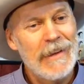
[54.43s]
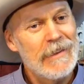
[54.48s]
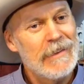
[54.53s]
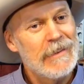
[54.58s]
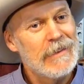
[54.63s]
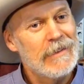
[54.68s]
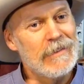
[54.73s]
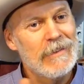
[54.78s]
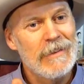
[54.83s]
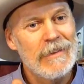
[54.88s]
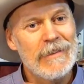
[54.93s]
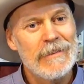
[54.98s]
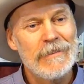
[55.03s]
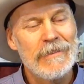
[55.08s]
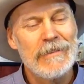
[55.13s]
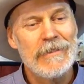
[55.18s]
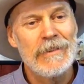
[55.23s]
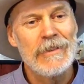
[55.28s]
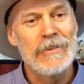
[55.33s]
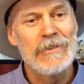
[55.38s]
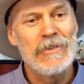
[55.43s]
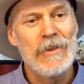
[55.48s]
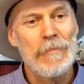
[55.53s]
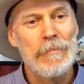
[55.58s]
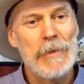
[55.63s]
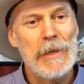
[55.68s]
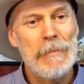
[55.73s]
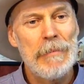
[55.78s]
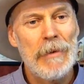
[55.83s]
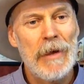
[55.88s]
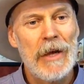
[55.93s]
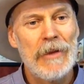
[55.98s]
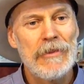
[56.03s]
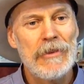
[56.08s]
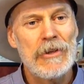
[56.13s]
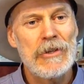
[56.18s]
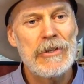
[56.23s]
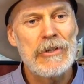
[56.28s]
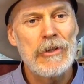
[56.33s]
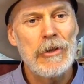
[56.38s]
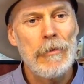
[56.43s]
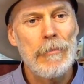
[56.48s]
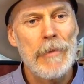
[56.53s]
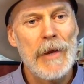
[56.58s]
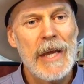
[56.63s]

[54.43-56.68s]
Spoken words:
Yet there's some people out there still